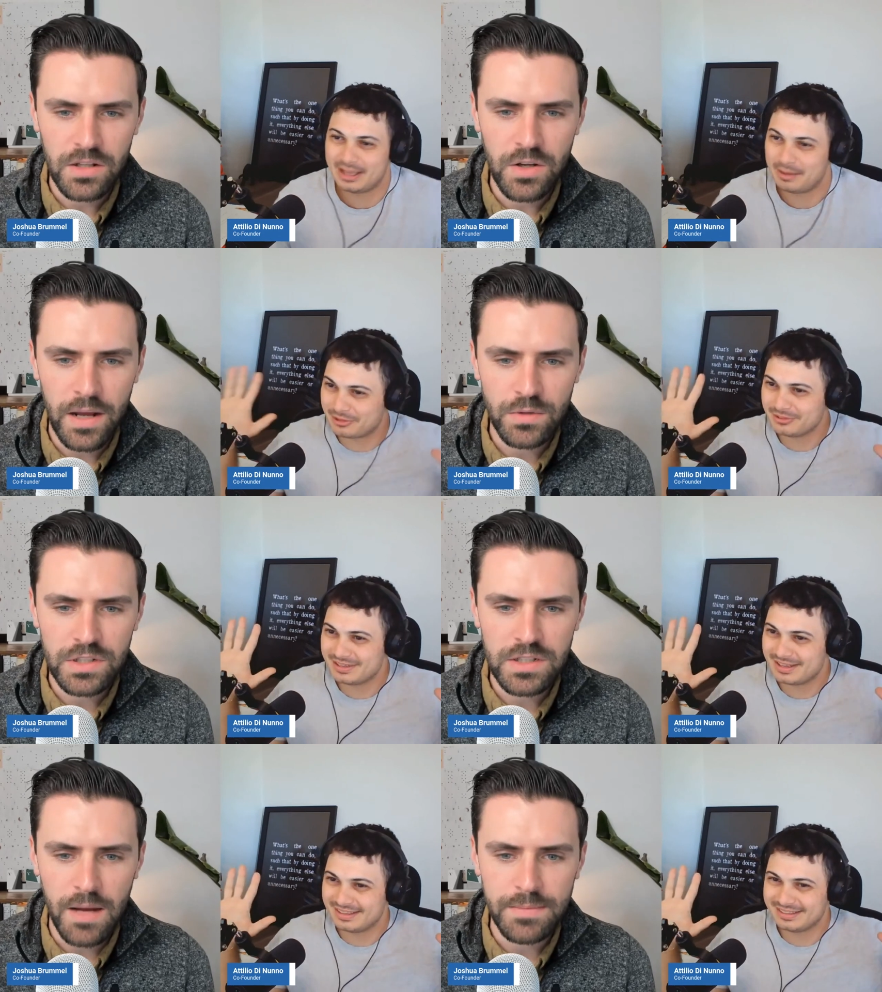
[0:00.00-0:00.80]
Speaker 1: Attilio
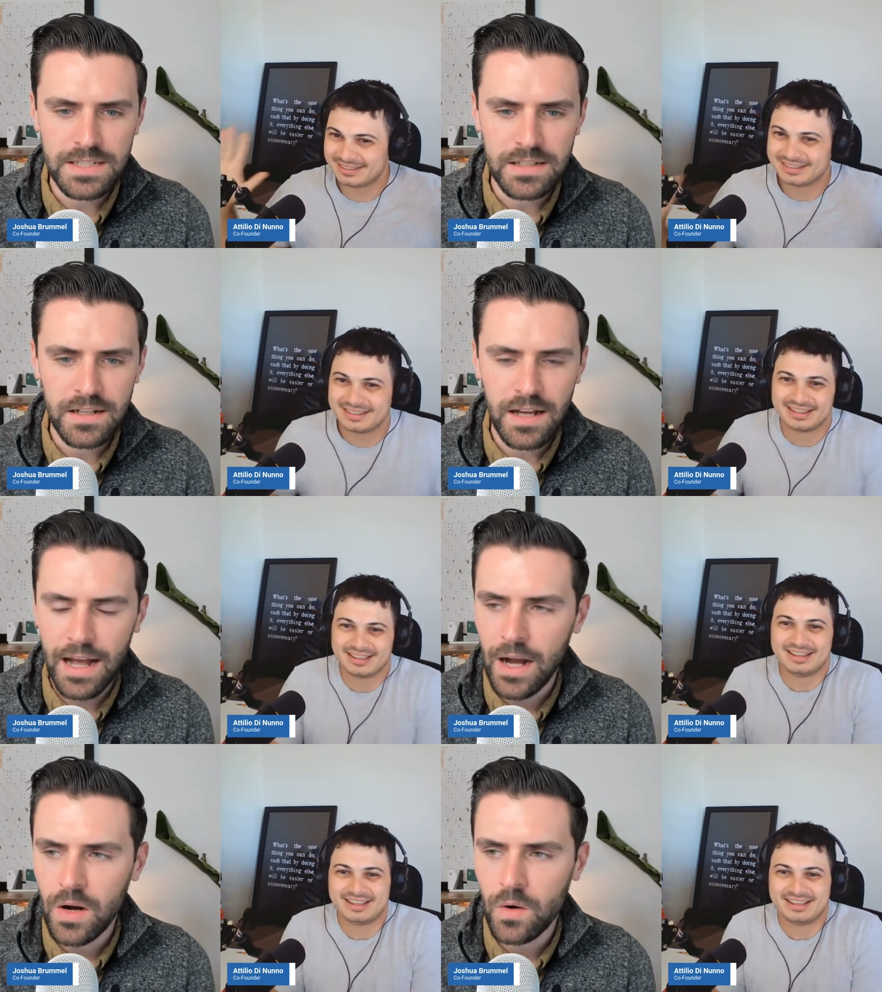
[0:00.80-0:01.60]
and I were just
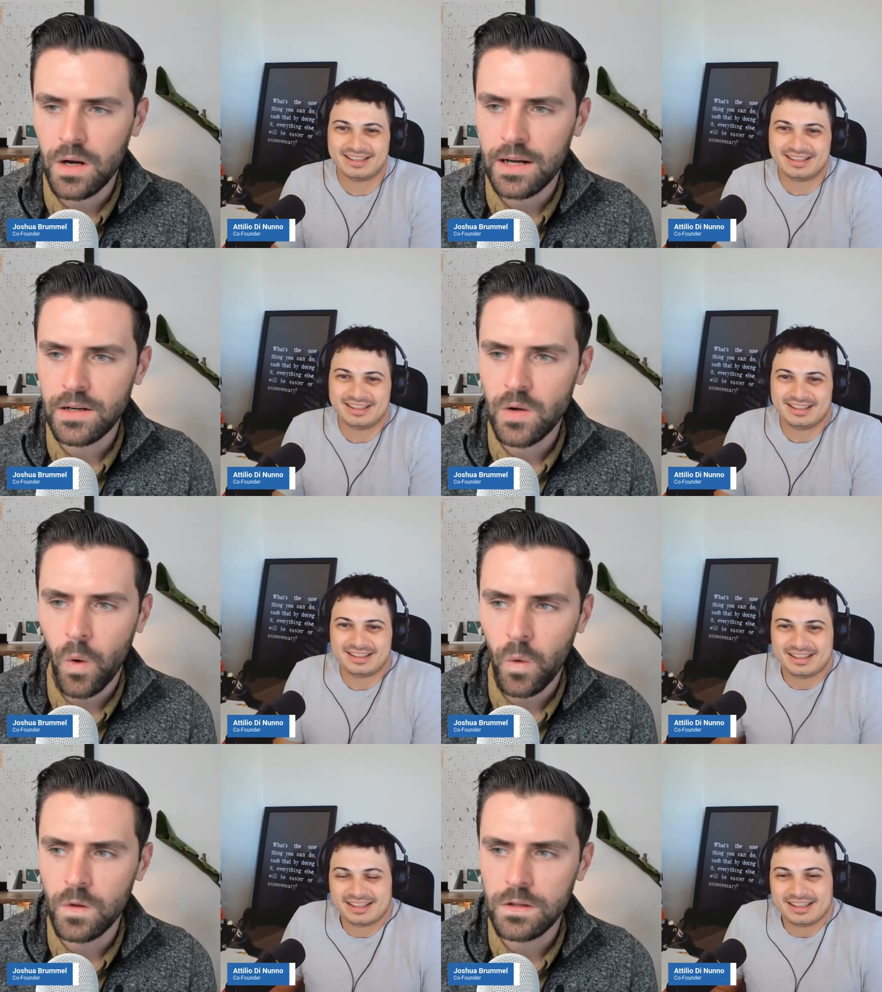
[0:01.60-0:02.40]
commenting how
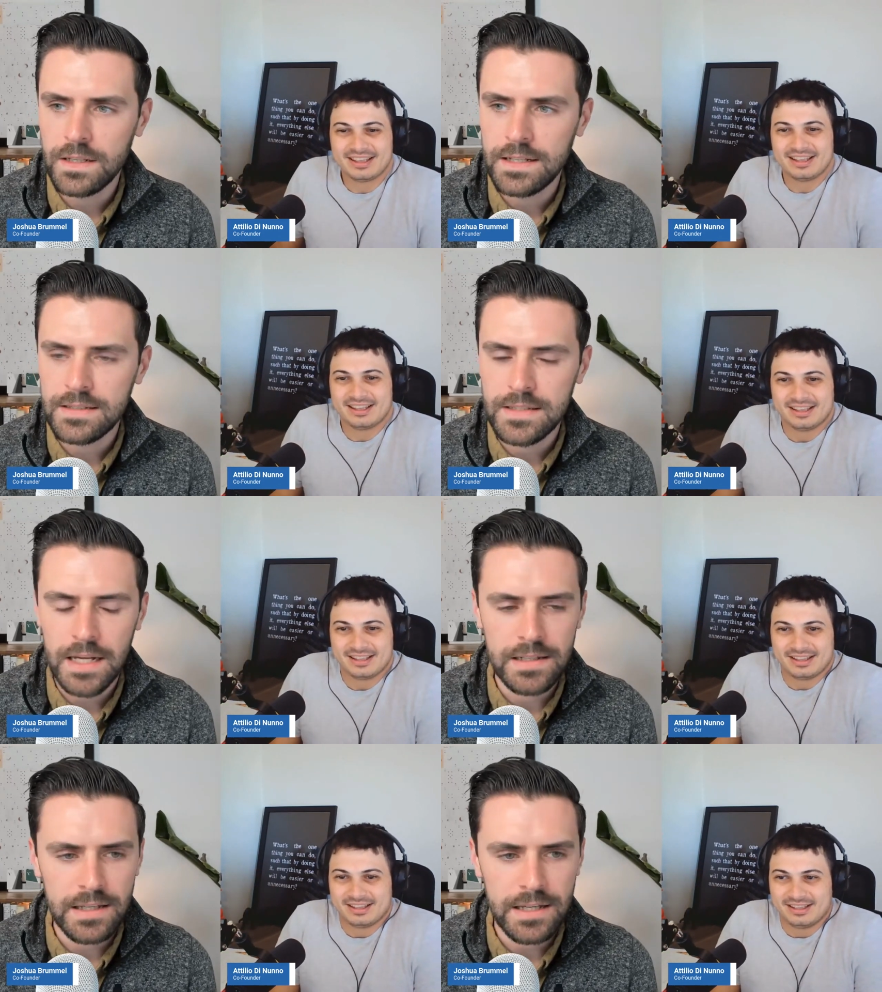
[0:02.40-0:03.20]
uh, cold
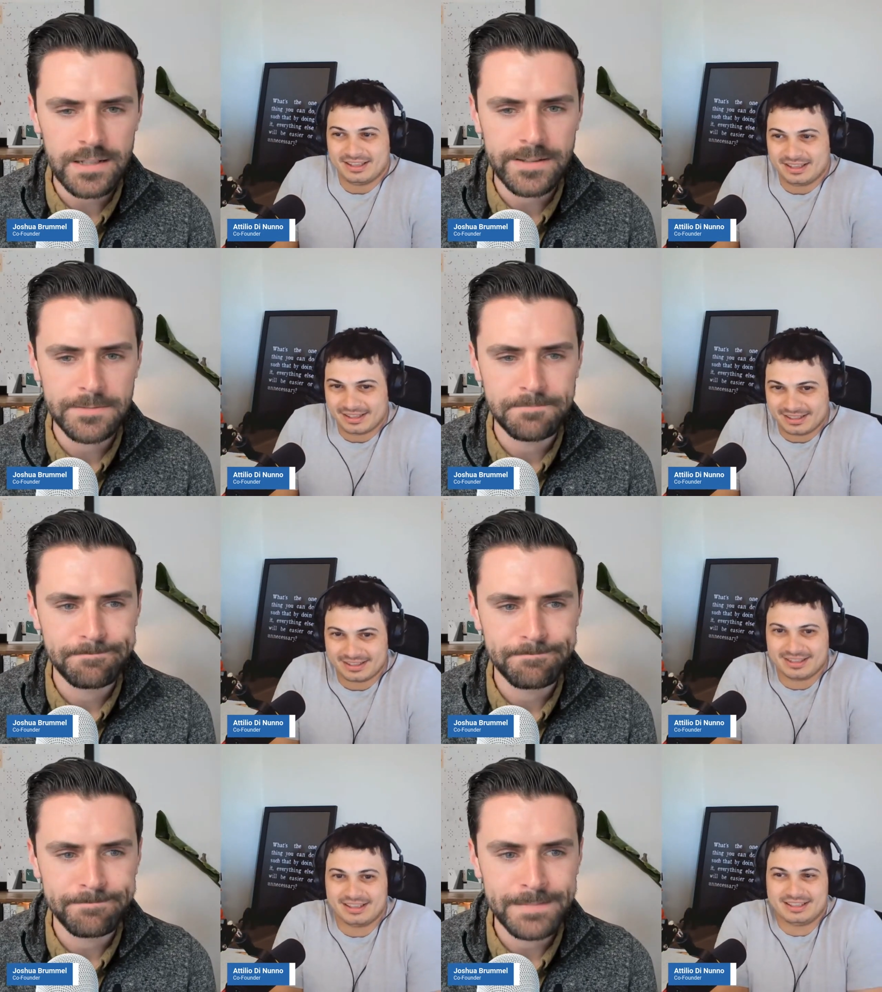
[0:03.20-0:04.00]
it suddenly
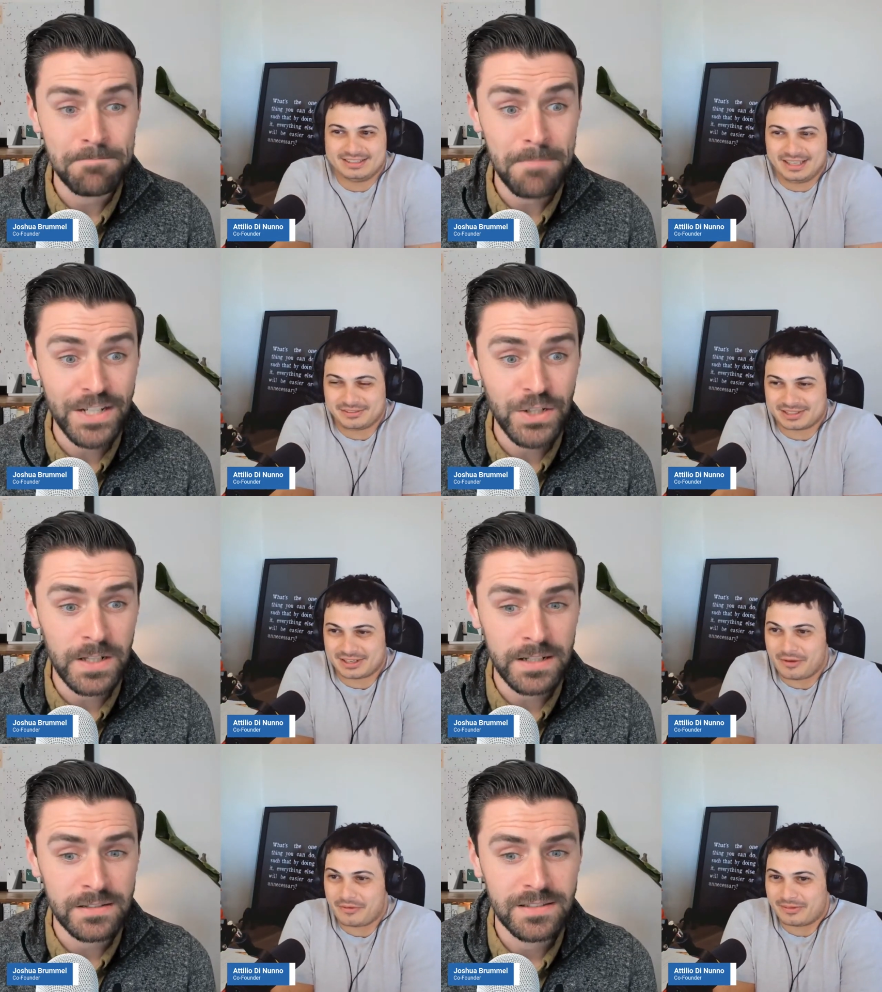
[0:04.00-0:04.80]
is. Yeah,
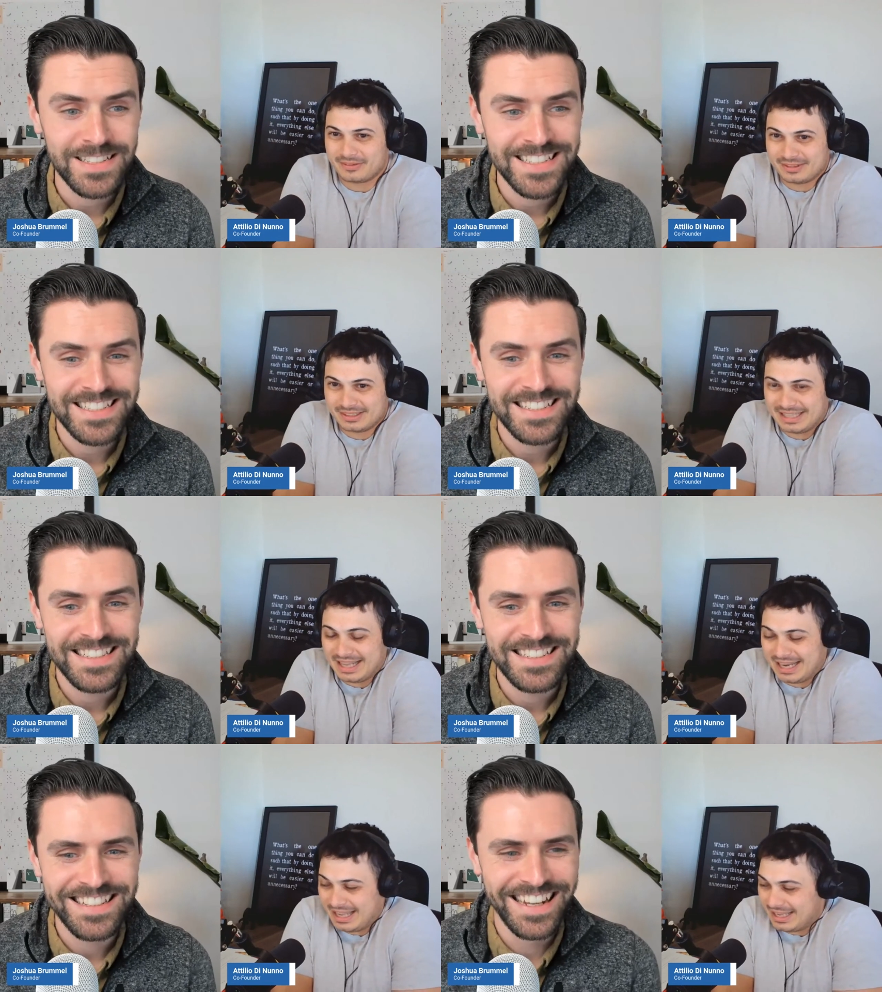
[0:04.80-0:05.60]
Magic.
Speaker 2: Go
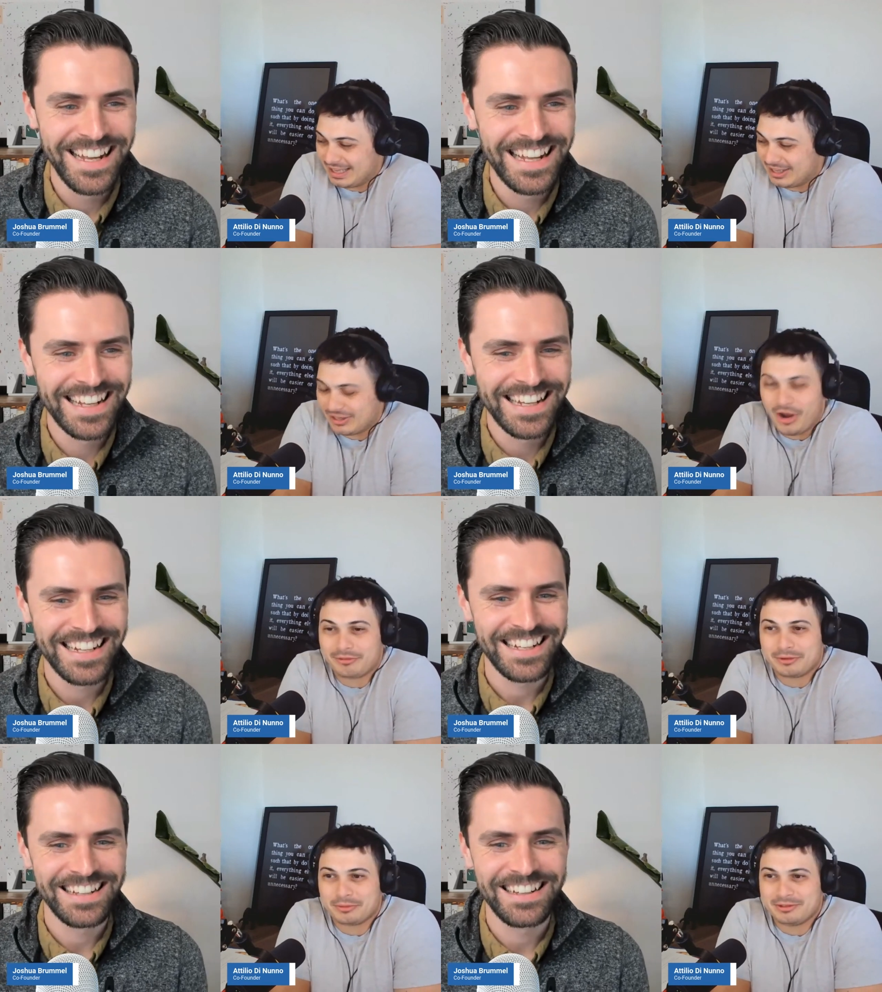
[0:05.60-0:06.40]
get a uh,
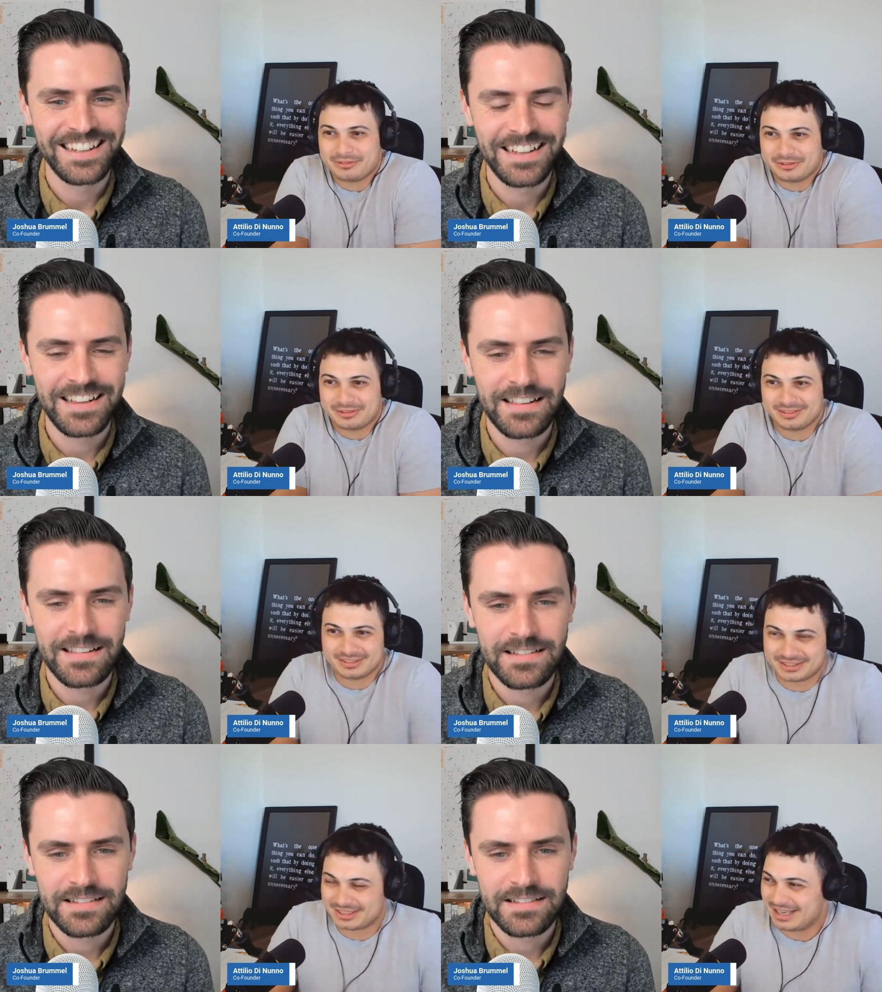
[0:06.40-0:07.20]
coffee
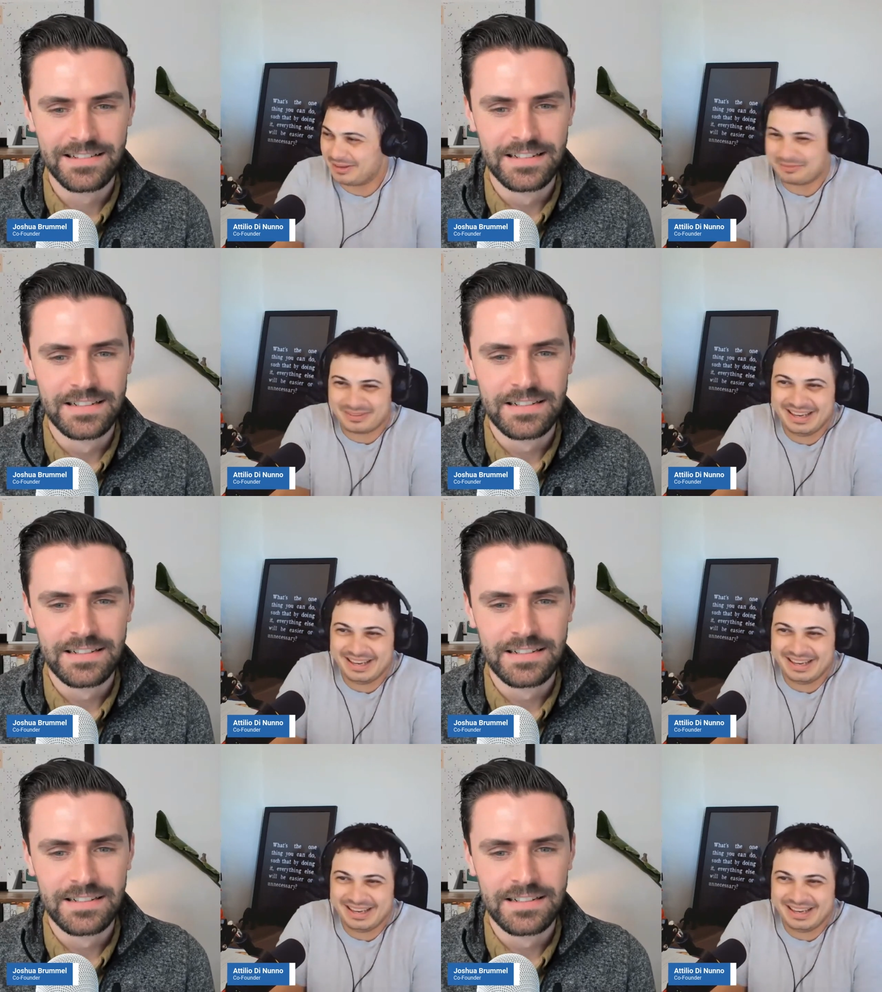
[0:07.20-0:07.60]
refill just now,